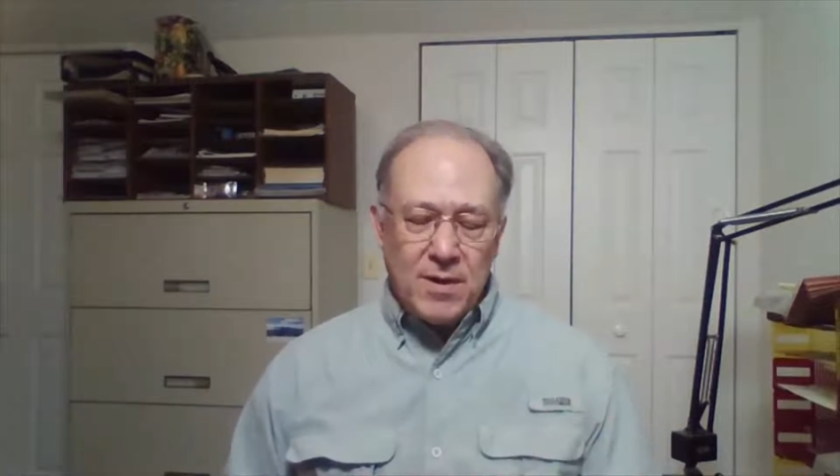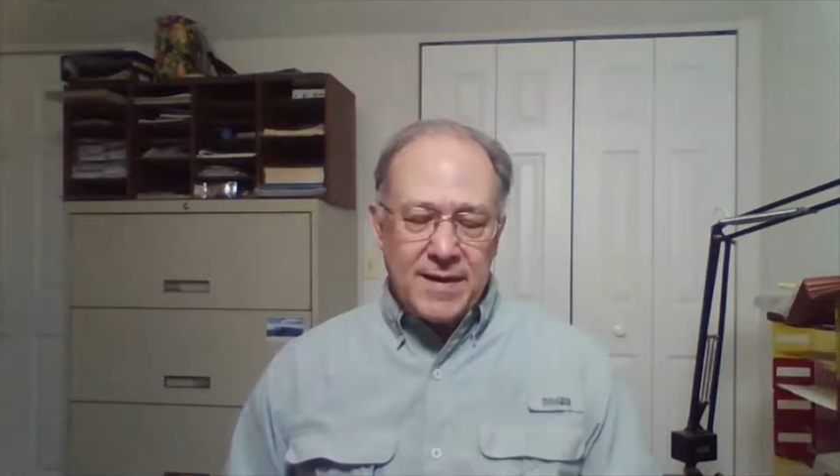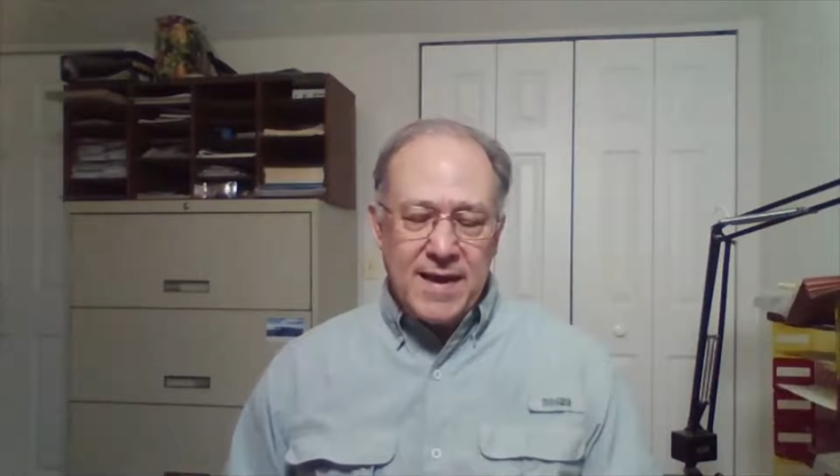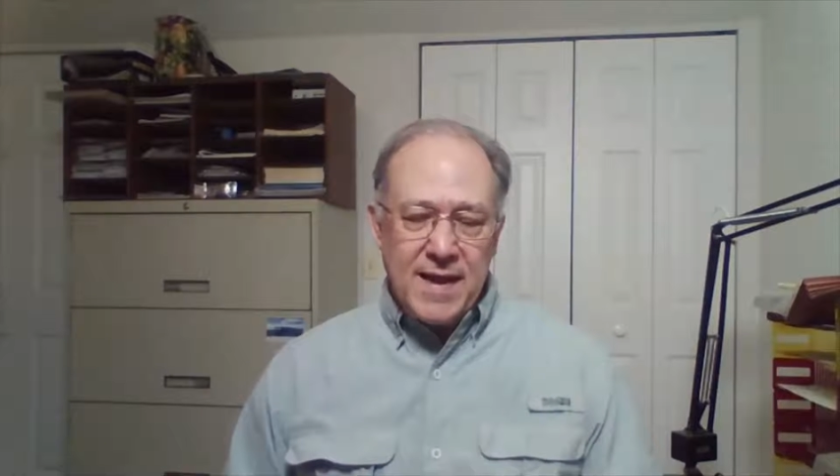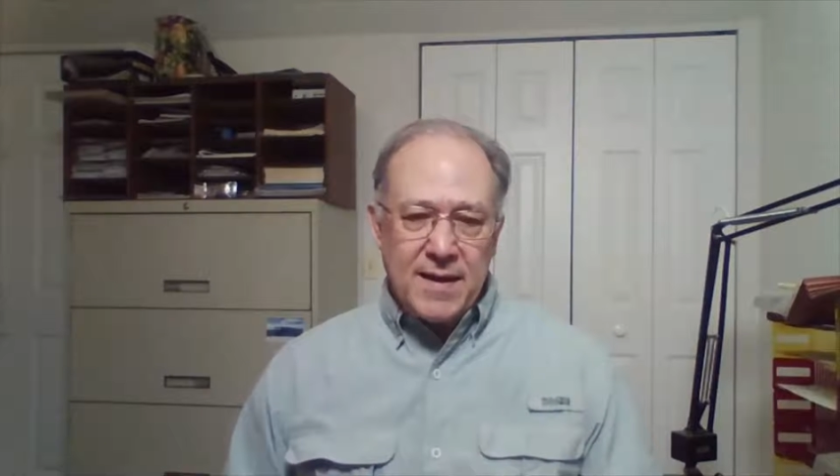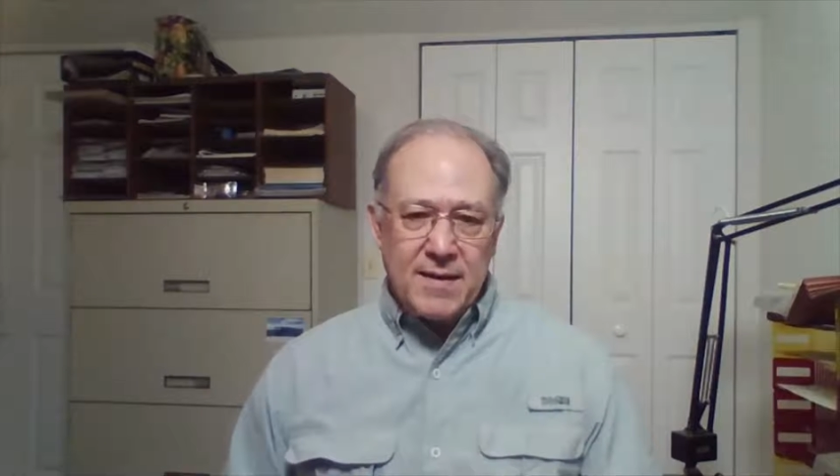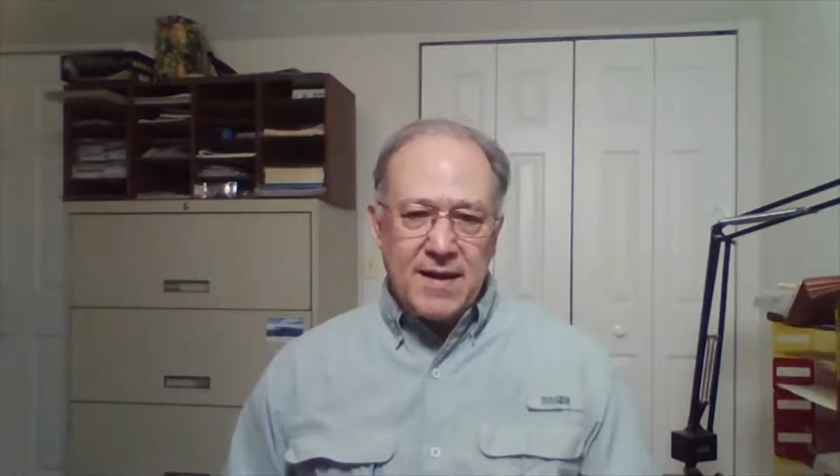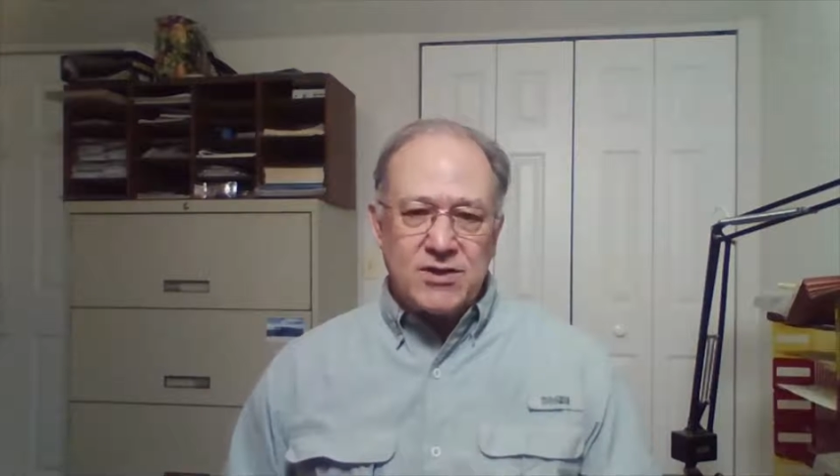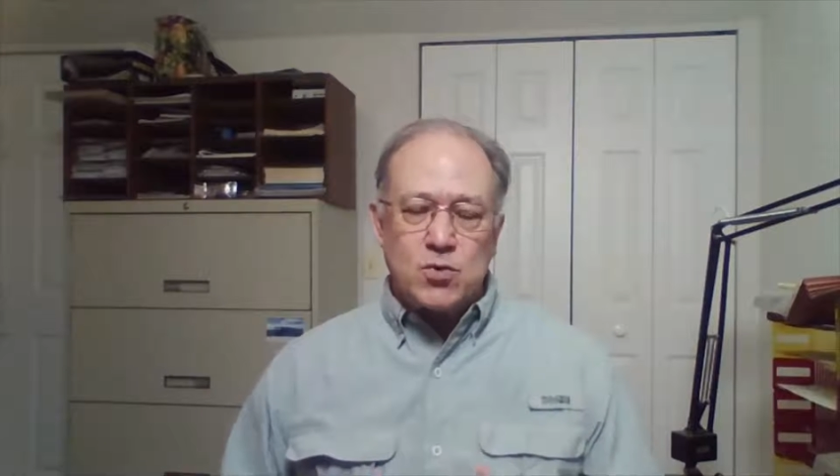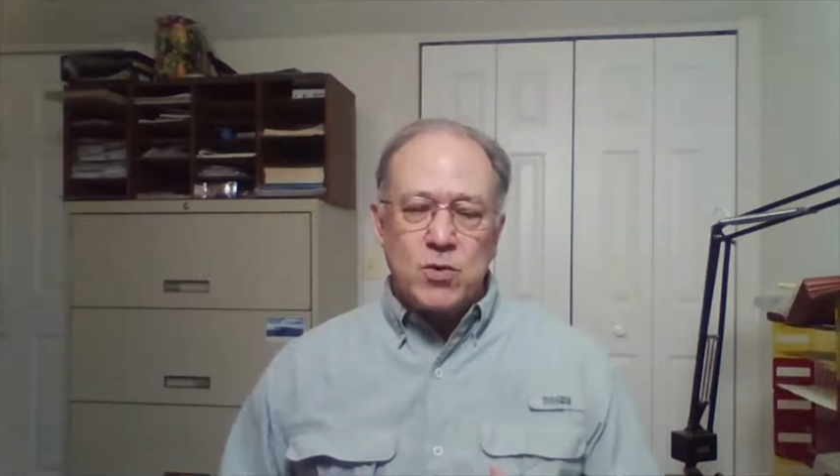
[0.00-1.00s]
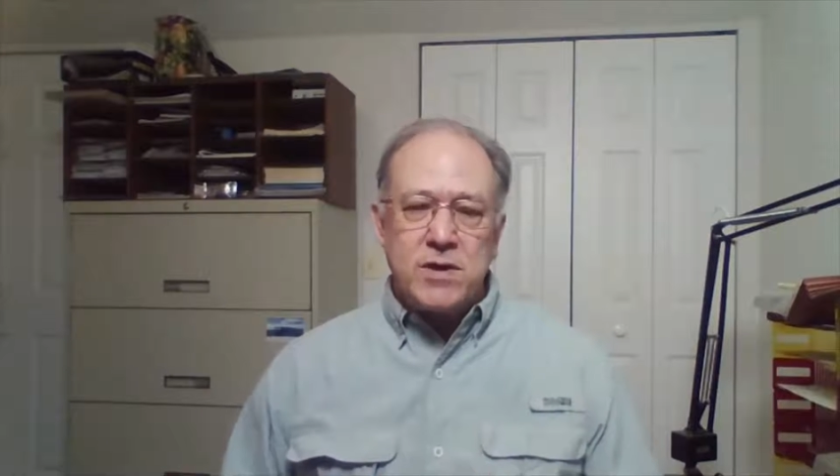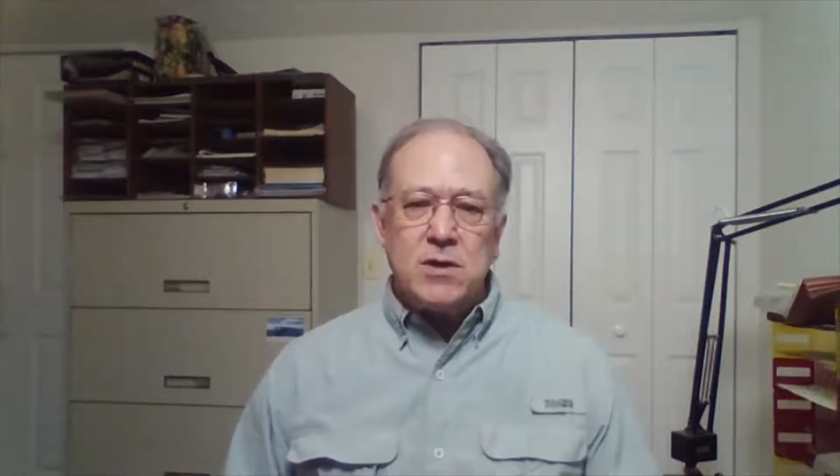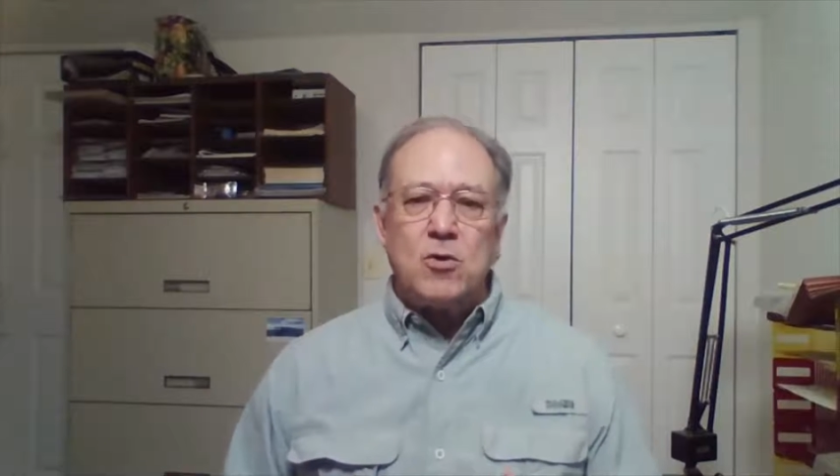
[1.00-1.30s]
Again, it's real